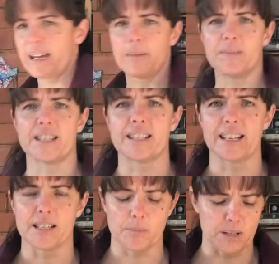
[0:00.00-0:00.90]
up the
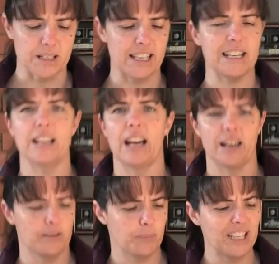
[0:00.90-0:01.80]
stickers a bit
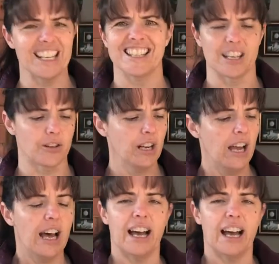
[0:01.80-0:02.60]
easier, I